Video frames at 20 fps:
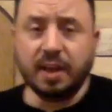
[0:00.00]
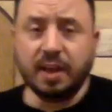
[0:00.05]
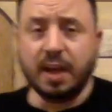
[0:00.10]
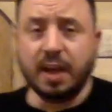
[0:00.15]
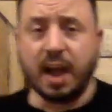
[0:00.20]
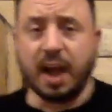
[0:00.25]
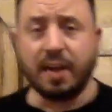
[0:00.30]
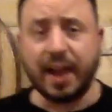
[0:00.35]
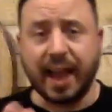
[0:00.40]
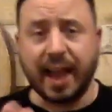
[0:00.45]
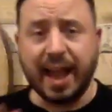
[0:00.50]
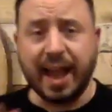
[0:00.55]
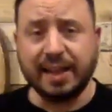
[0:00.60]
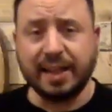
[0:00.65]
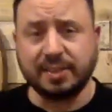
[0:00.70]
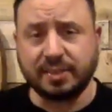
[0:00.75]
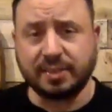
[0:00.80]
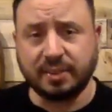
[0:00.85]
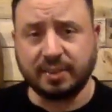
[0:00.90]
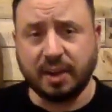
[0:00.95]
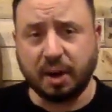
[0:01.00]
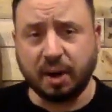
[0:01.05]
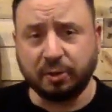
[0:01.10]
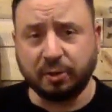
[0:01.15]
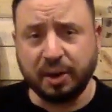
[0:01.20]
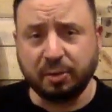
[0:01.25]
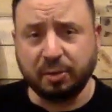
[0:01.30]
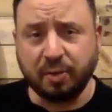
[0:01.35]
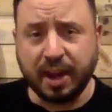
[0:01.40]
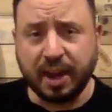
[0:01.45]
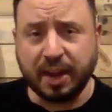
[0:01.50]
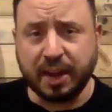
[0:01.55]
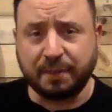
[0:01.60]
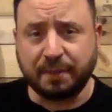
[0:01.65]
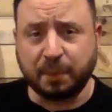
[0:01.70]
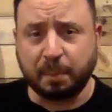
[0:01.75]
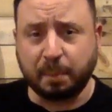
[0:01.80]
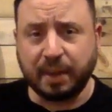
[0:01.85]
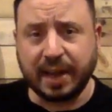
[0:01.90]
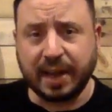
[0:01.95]
All right, guys, are we ready
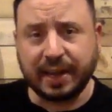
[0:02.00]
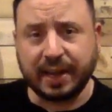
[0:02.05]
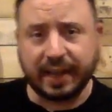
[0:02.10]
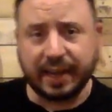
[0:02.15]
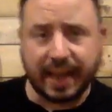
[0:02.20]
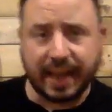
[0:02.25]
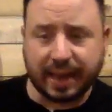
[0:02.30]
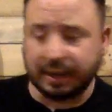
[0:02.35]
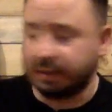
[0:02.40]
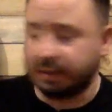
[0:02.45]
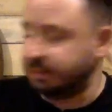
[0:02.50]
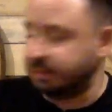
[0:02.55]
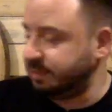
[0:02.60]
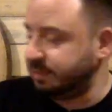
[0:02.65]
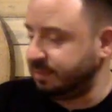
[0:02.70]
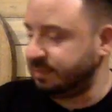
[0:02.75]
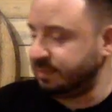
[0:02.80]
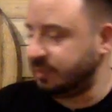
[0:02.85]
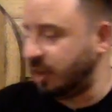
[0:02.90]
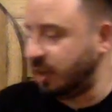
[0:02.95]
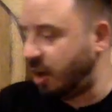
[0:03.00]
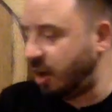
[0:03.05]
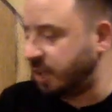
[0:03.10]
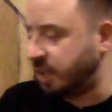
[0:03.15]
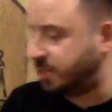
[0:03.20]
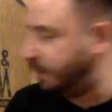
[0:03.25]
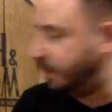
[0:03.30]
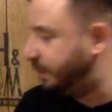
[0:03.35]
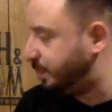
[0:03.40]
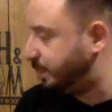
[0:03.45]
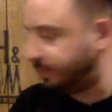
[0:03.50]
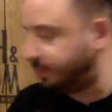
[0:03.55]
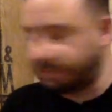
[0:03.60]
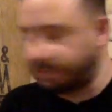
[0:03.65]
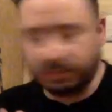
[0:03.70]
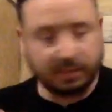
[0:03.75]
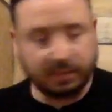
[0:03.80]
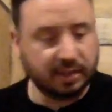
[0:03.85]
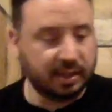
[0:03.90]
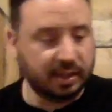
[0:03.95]
for Blendageddon? Awesome.
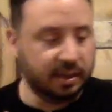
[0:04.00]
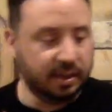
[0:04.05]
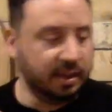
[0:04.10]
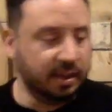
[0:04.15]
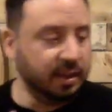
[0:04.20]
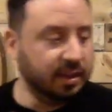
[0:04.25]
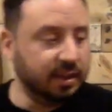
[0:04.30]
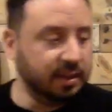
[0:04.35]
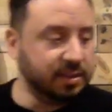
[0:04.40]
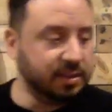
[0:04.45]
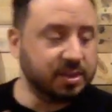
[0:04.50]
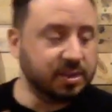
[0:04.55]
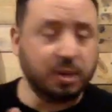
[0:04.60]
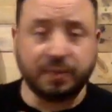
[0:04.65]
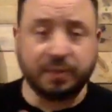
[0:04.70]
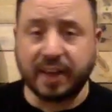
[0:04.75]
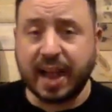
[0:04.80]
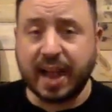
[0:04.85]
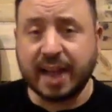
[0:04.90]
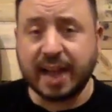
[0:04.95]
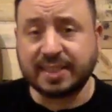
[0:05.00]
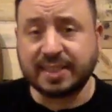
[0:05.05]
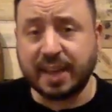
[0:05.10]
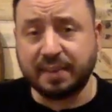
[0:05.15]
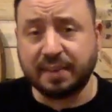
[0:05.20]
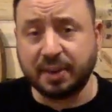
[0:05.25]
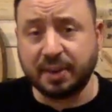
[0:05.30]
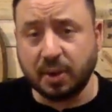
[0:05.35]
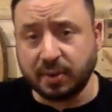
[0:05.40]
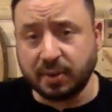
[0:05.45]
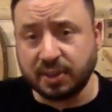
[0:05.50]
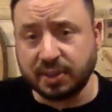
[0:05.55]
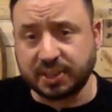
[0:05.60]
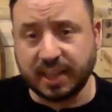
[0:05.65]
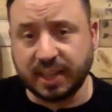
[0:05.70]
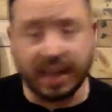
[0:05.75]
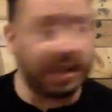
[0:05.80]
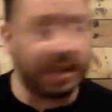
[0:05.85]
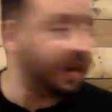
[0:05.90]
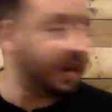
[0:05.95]
So if you guys haven't noticed
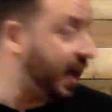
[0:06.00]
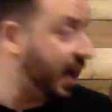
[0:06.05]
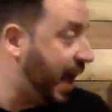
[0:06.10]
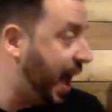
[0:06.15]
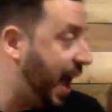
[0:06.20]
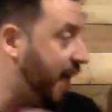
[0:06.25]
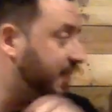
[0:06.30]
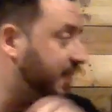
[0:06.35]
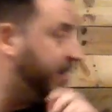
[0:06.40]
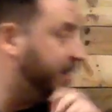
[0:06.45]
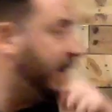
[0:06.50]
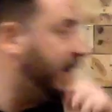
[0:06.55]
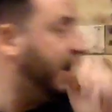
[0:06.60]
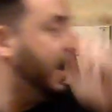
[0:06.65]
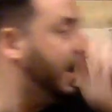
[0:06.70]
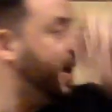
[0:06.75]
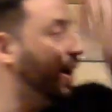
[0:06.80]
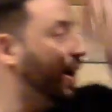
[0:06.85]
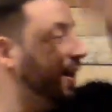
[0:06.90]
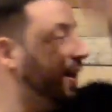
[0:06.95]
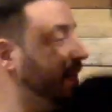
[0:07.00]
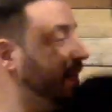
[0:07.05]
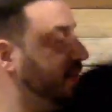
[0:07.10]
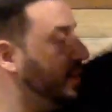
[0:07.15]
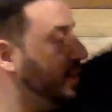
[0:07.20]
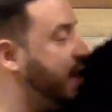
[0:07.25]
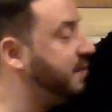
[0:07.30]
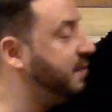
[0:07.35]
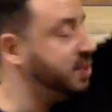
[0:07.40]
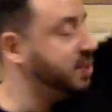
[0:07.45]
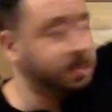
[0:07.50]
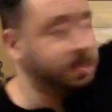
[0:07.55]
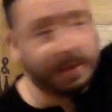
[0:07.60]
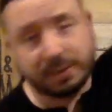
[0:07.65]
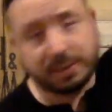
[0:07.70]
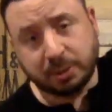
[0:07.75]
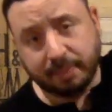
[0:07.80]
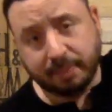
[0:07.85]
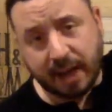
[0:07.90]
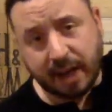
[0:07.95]
yet, I have a, uh, I have a
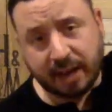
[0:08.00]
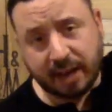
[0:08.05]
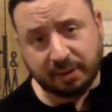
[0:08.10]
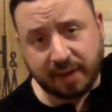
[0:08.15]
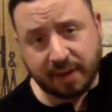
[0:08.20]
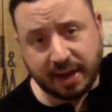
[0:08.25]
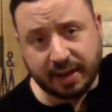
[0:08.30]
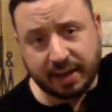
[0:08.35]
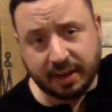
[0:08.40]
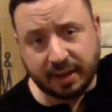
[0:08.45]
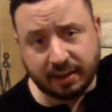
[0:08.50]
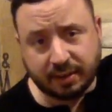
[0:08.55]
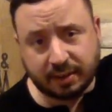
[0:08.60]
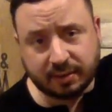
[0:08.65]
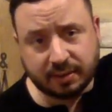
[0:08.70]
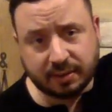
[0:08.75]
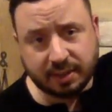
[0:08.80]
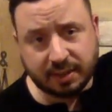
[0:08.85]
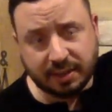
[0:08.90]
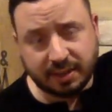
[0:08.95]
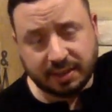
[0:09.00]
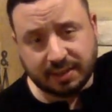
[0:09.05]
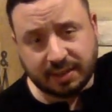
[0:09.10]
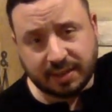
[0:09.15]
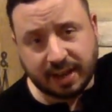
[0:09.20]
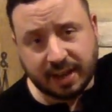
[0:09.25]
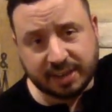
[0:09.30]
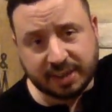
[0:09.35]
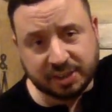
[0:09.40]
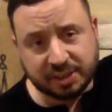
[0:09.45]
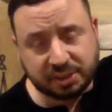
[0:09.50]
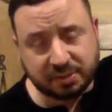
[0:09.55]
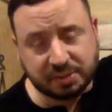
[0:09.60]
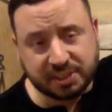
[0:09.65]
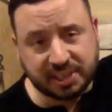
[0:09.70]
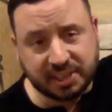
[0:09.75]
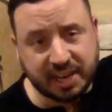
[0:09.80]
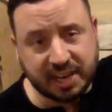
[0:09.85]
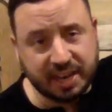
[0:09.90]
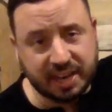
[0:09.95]
special bottle right here that I just
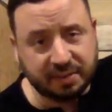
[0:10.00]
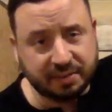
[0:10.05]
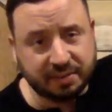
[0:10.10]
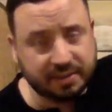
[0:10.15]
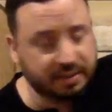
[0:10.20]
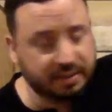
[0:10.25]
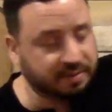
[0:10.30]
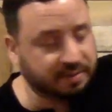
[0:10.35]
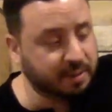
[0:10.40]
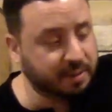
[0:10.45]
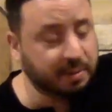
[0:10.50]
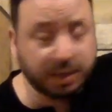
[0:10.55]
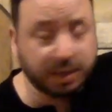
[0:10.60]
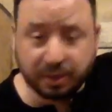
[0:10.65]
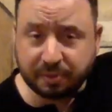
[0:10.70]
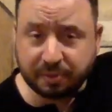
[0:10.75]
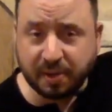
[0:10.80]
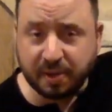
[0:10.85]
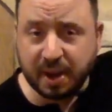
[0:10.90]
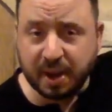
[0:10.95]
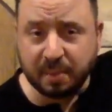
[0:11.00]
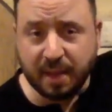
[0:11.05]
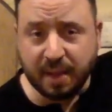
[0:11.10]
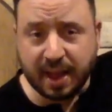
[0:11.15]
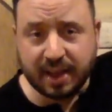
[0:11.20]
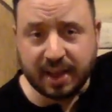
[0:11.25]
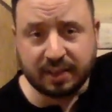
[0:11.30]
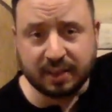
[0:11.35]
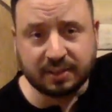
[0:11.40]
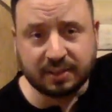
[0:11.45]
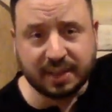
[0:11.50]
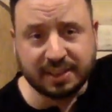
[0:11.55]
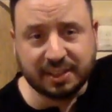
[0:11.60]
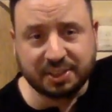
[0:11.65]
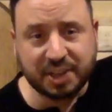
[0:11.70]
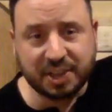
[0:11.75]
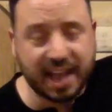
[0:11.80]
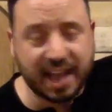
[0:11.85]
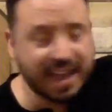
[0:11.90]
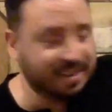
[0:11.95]
received from a good friend of mine in the
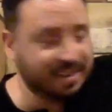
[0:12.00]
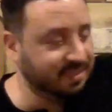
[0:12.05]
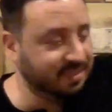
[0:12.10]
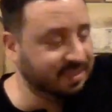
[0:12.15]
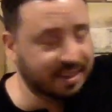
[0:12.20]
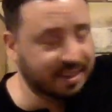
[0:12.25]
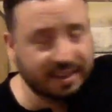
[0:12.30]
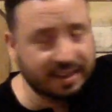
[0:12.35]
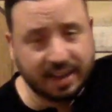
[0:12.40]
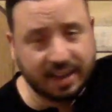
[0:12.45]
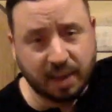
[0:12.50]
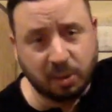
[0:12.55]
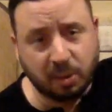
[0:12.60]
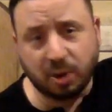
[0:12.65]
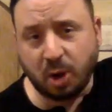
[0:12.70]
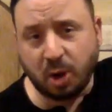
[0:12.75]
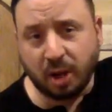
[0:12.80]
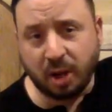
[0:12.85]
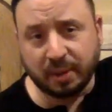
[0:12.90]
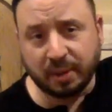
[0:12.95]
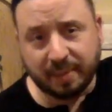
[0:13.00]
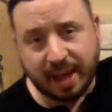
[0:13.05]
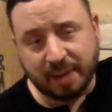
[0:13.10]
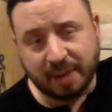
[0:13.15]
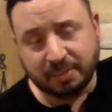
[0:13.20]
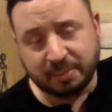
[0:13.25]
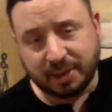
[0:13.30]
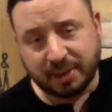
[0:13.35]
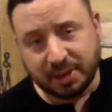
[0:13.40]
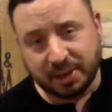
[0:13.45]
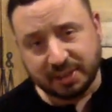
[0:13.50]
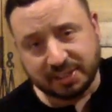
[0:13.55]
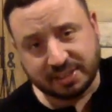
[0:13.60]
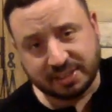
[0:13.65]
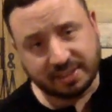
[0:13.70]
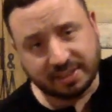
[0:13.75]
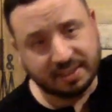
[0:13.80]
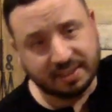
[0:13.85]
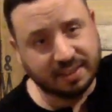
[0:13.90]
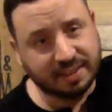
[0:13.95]
chat. I won't call them out
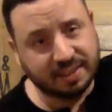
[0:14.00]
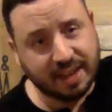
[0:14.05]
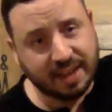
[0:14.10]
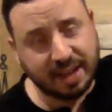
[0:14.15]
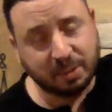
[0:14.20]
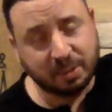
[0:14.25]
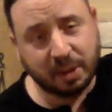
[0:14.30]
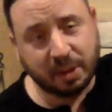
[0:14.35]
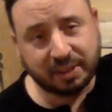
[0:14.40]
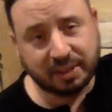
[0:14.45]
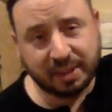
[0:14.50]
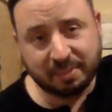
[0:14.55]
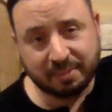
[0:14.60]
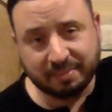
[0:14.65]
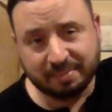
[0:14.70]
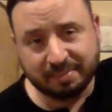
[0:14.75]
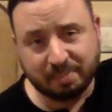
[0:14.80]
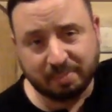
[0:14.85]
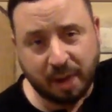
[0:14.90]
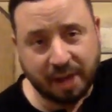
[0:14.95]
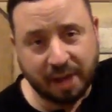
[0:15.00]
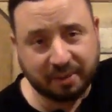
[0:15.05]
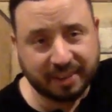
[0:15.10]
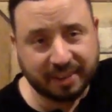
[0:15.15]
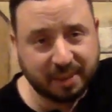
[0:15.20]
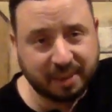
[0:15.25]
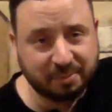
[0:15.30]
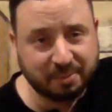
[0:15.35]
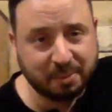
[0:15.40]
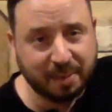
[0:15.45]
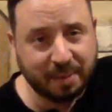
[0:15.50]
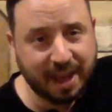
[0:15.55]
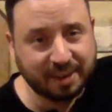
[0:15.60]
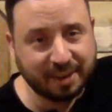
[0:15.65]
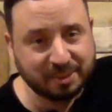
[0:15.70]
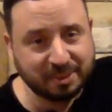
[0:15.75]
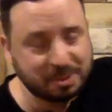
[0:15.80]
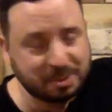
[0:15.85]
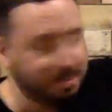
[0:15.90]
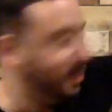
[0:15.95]
because I don't want them bothering them for
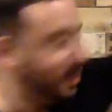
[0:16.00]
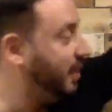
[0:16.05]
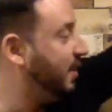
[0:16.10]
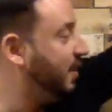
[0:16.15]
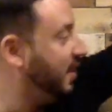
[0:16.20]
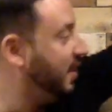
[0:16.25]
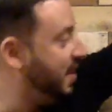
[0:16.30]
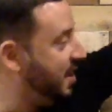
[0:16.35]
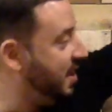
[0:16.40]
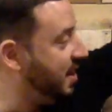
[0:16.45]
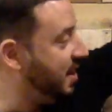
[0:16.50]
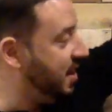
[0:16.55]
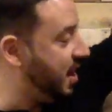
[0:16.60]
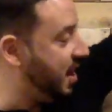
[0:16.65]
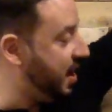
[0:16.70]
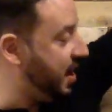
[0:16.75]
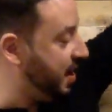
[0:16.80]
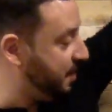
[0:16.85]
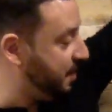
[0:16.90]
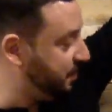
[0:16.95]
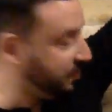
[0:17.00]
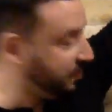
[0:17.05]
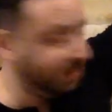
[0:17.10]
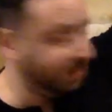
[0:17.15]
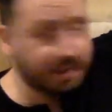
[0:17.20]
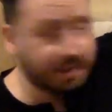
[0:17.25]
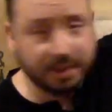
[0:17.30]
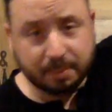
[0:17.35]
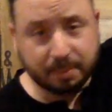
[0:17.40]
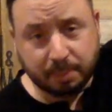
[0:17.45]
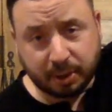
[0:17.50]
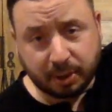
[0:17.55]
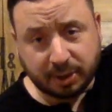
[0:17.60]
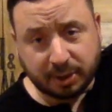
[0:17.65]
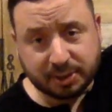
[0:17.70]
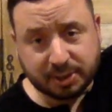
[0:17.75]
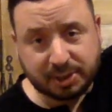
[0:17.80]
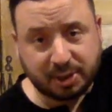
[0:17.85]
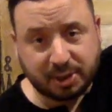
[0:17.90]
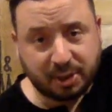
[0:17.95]
bottles, but uh,
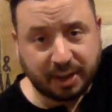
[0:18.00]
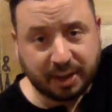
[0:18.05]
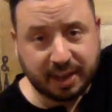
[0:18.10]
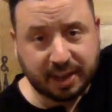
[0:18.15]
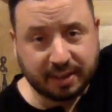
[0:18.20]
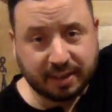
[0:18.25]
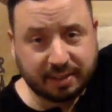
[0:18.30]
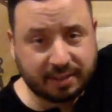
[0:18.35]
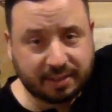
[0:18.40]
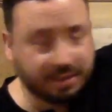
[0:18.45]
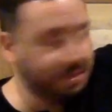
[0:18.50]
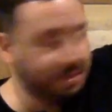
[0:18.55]
Booker's thirtieth.